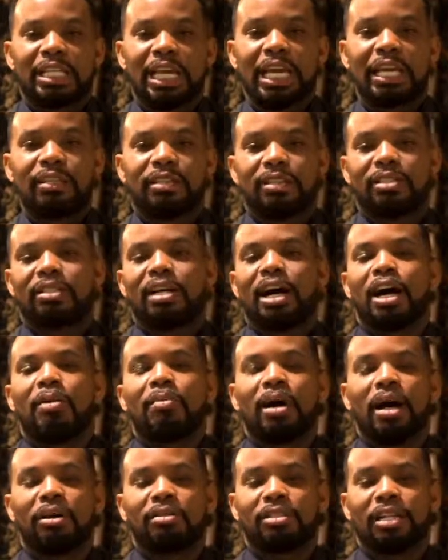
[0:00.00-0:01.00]
taking the
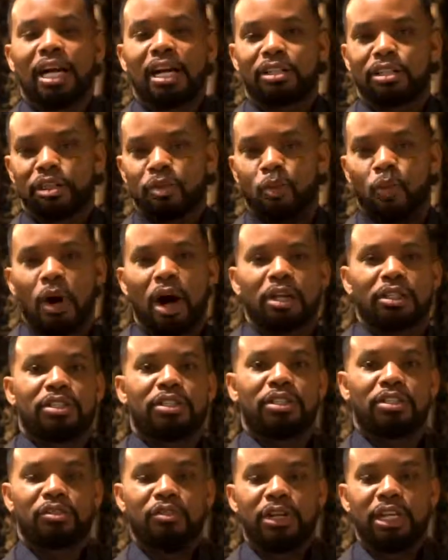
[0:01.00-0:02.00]
time out to actually watch
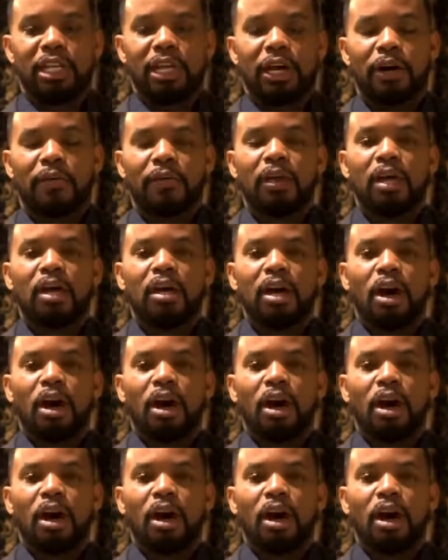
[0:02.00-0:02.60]
this video.